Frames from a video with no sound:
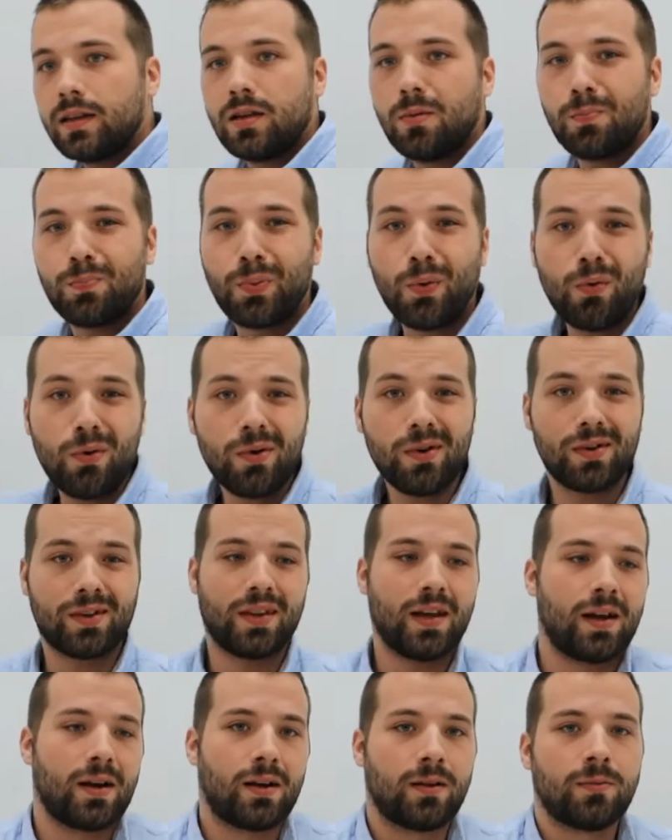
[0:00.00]
the
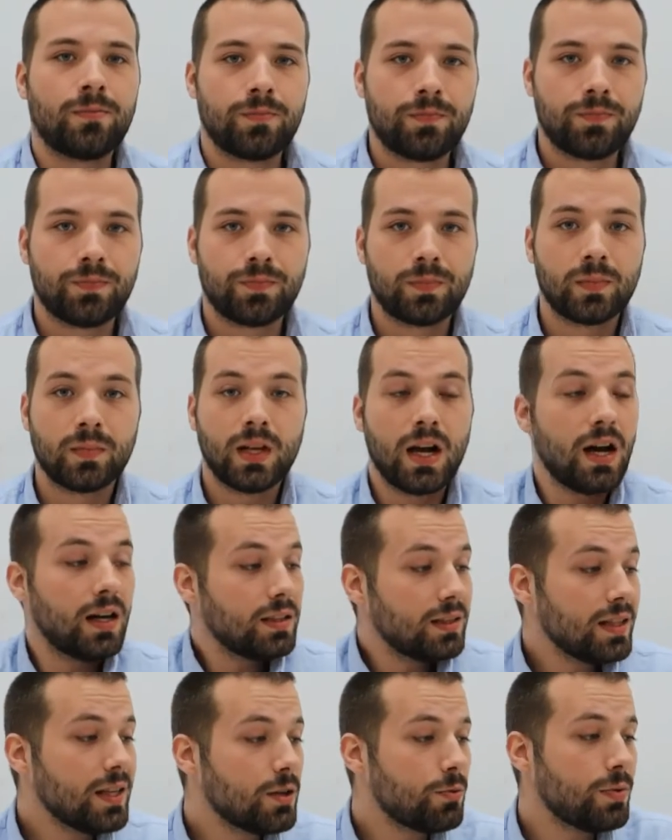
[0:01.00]
board there. A
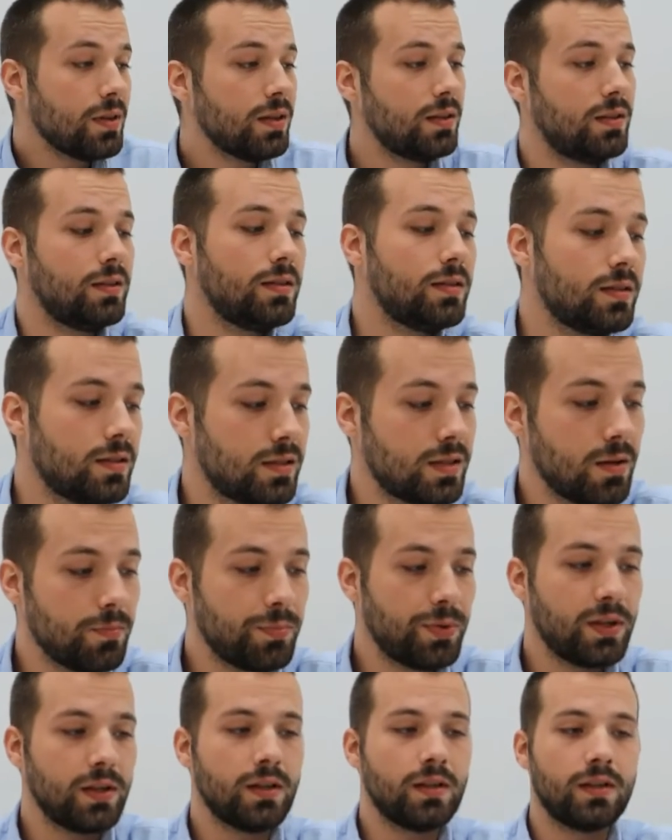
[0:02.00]
liquid is
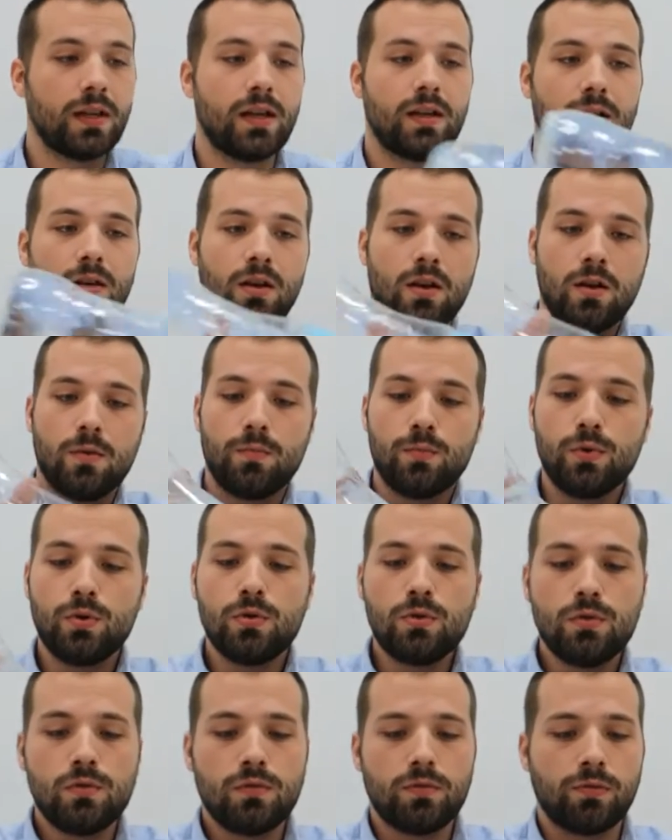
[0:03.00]
something that
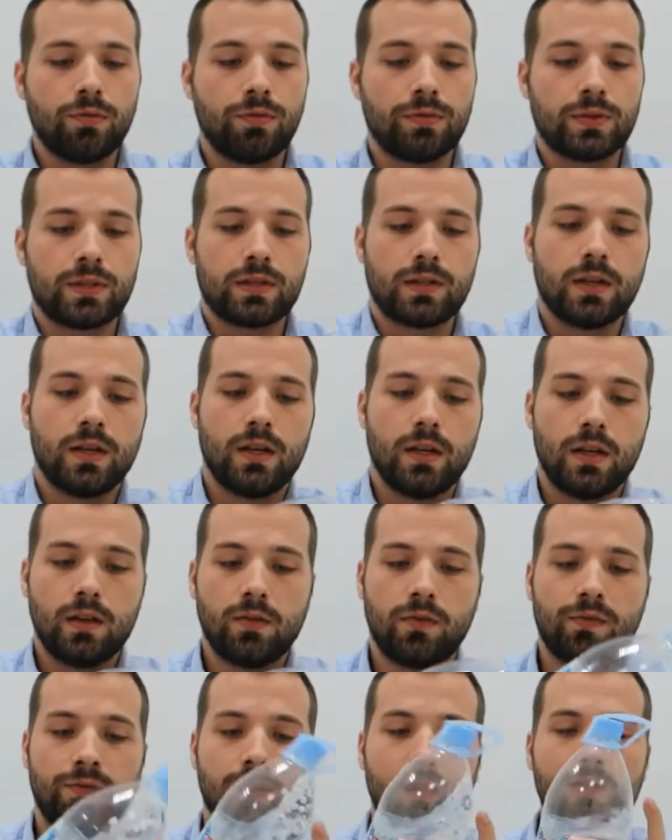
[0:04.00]
moves
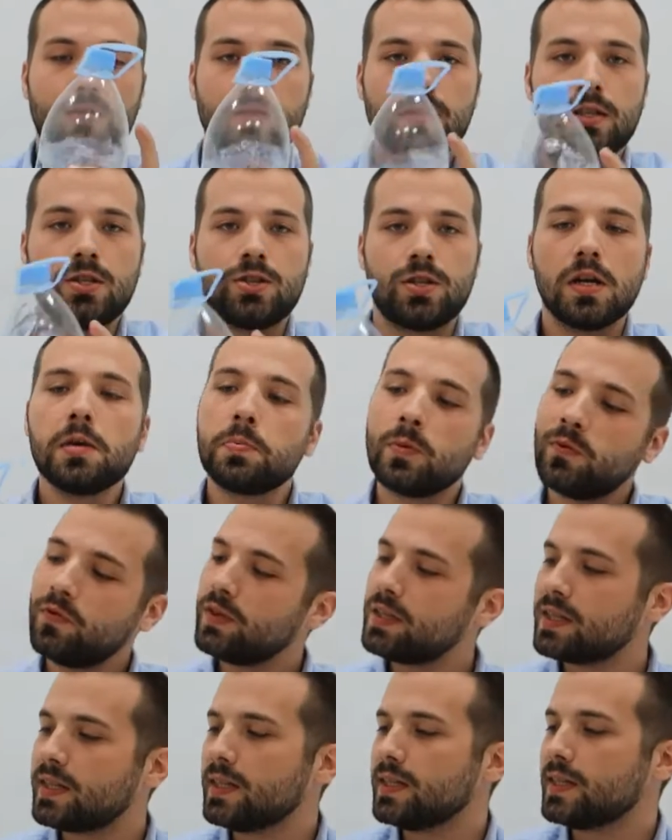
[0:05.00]
and fills the shape of
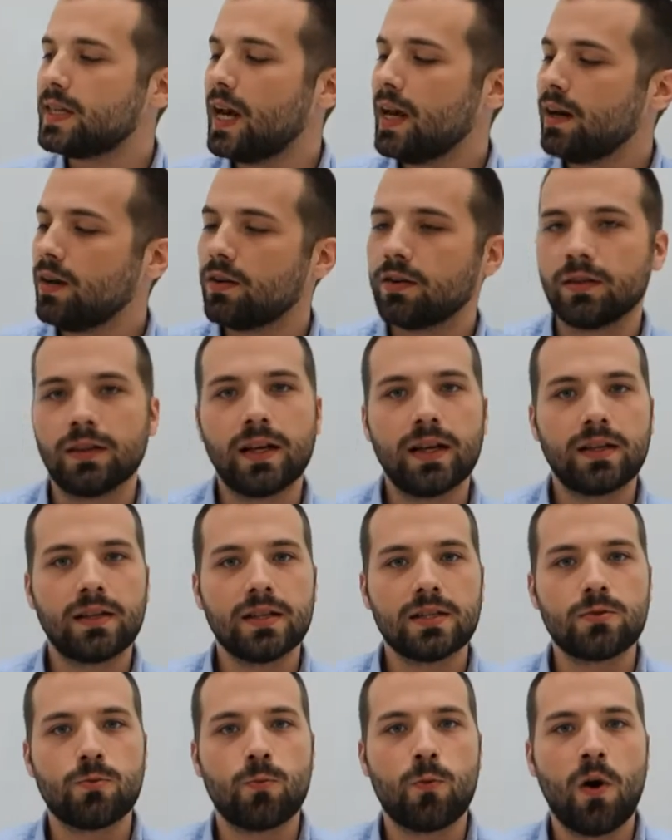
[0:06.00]
its container, like
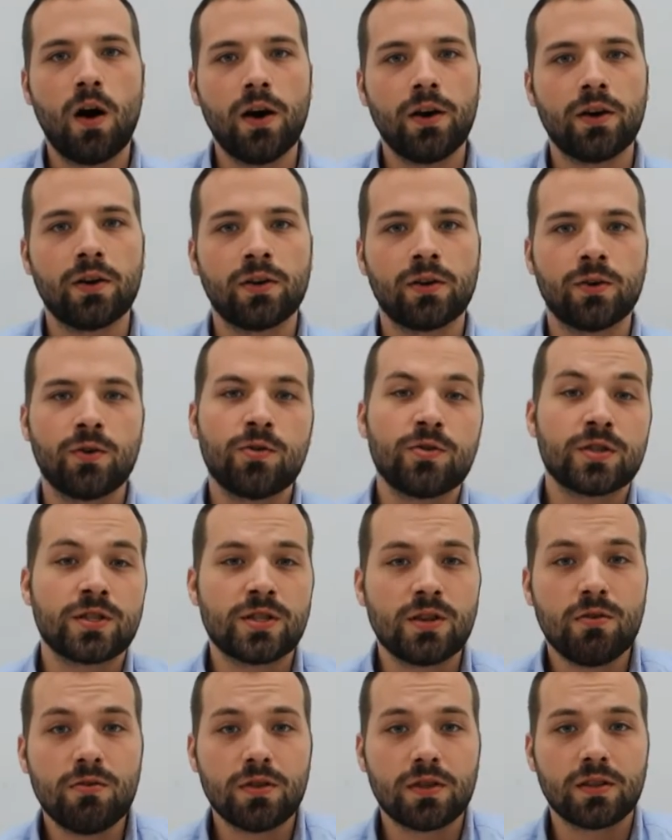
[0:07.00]
this water or
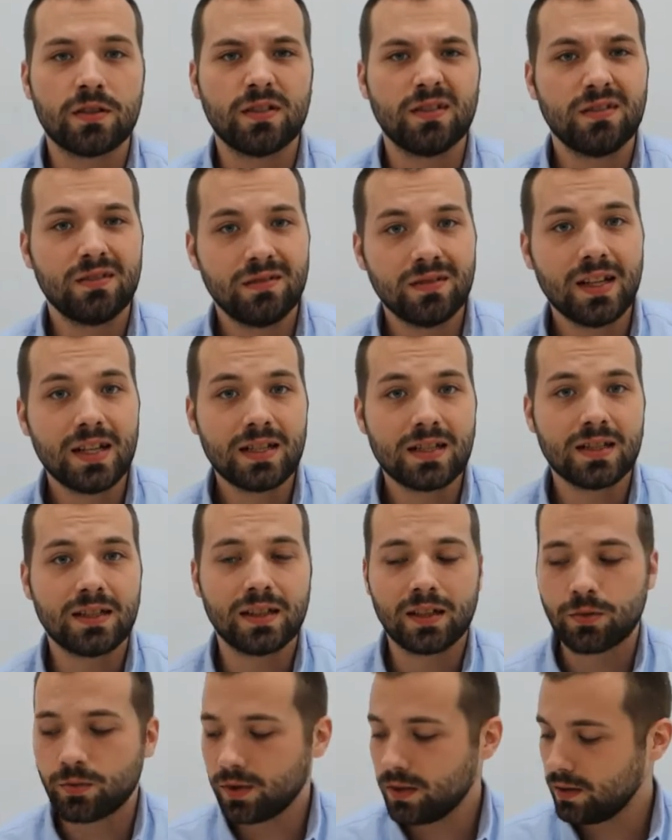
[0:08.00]
soda. That's a
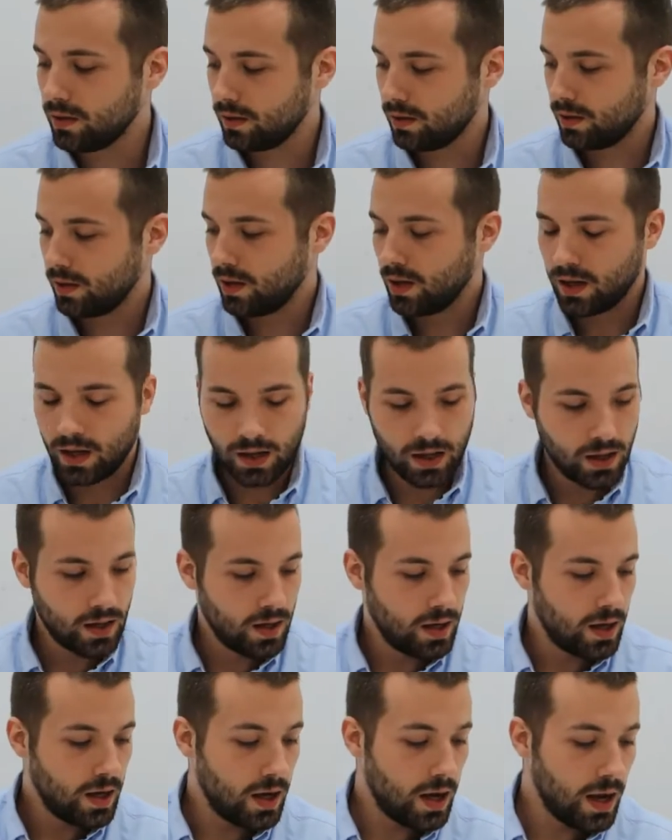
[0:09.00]
liquid.
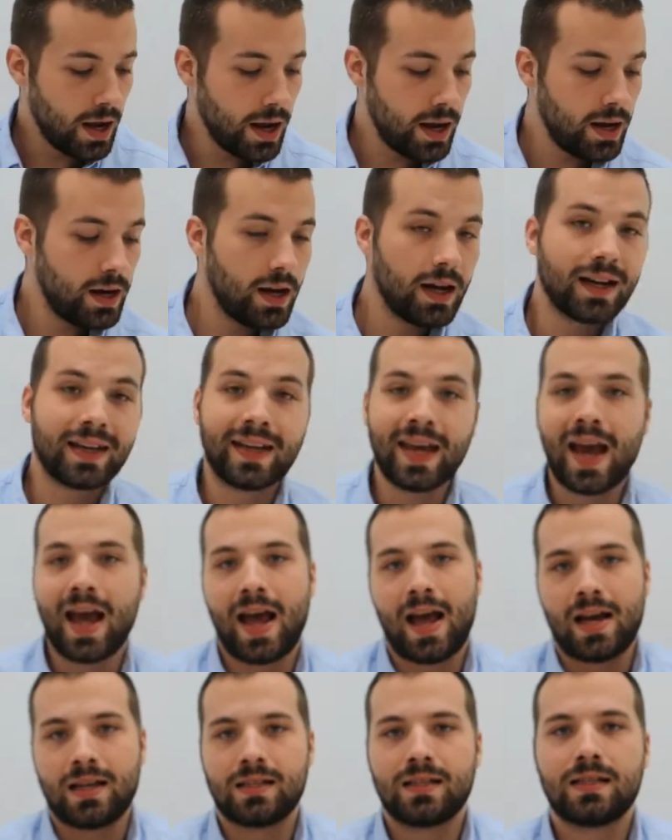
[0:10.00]
And a
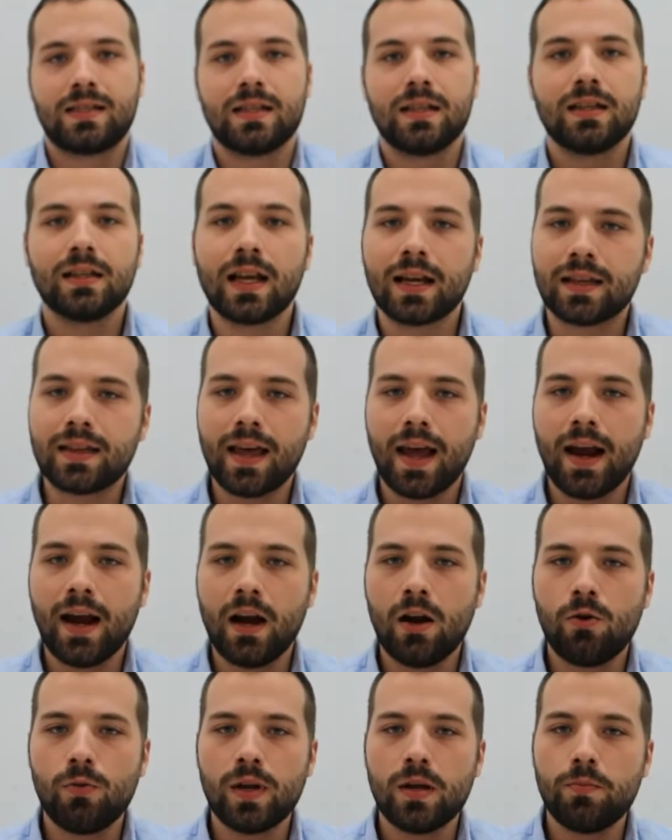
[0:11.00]
gas, like the
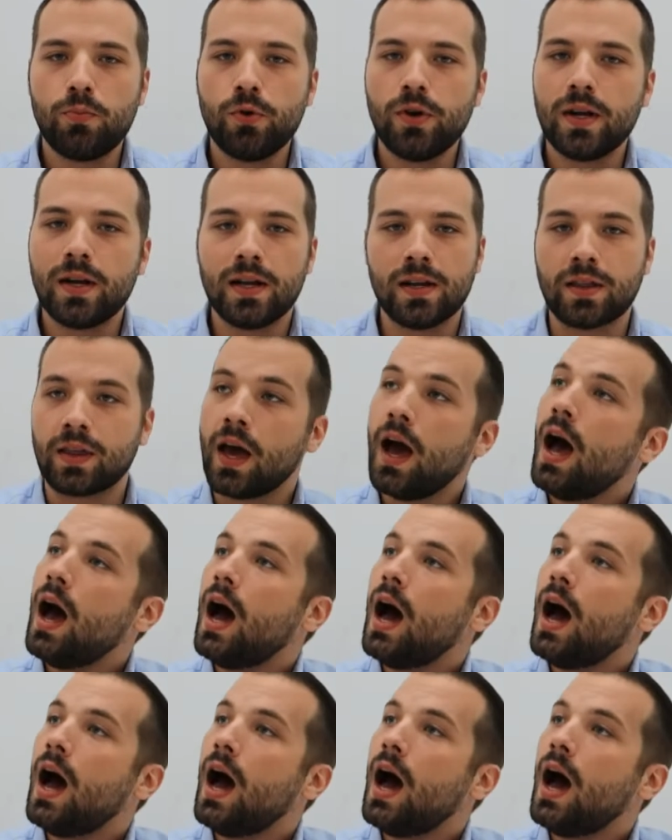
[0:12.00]
air we breathe.